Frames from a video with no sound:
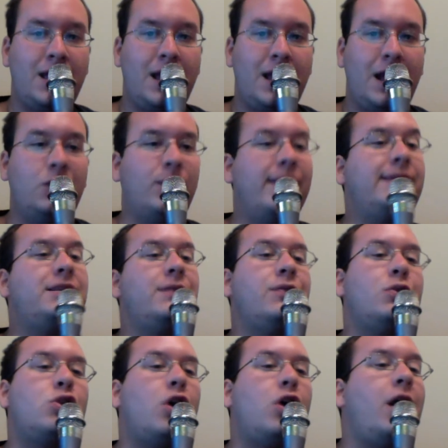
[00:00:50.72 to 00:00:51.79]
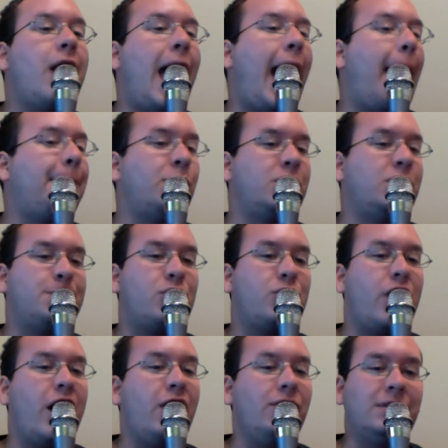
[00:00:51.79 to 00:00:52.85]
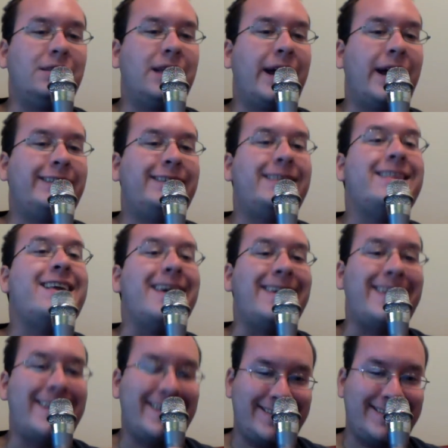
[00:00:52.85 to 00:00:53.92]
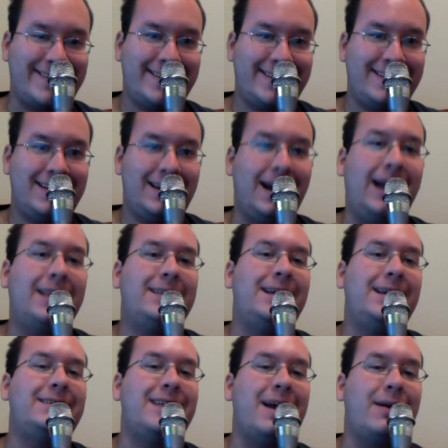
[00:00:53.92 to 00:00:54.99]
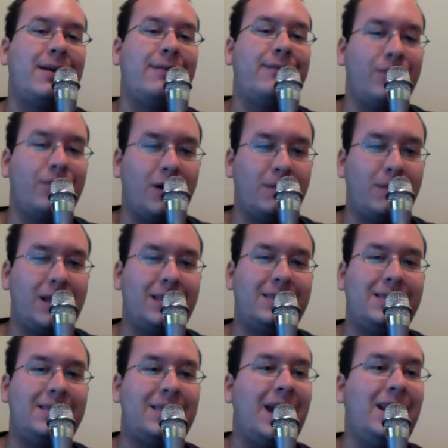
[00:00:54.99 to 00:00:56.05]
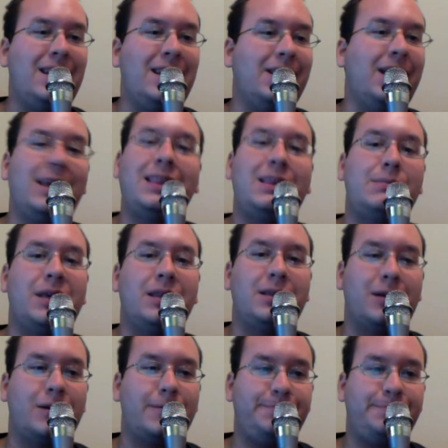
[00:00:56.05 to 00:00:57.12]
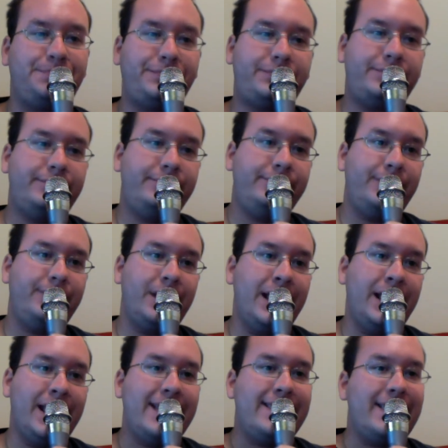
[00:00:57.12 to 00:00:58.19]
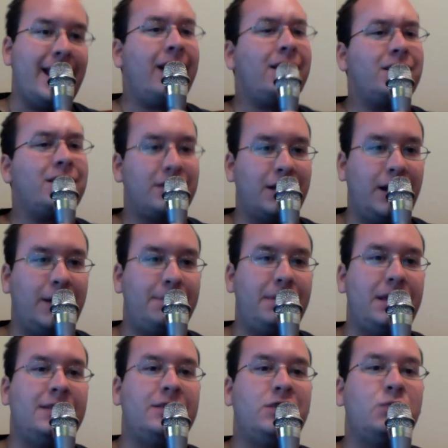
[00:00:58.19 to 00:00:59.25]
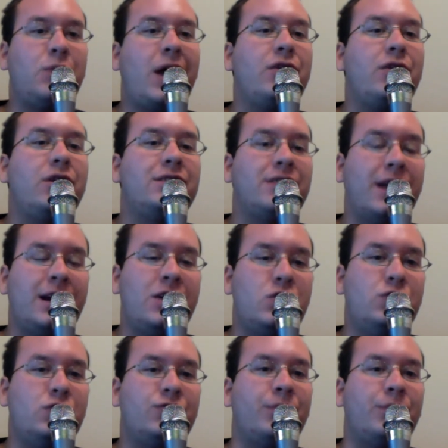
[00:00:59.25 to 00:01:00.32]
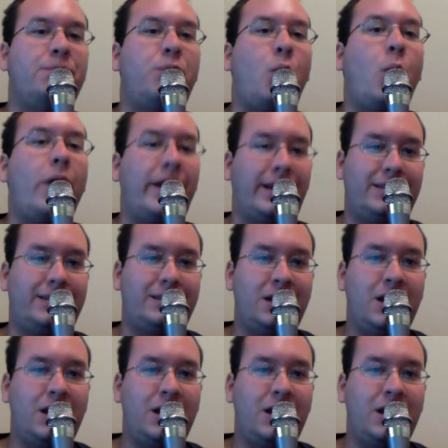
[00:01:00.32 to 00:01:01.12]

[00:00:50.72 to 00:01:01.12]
Anyways, if you thought Apple was proud of these ads, think again. I'd say it's now confirmed that they didn't like them either. Next up is the rather exciting news from Boinks.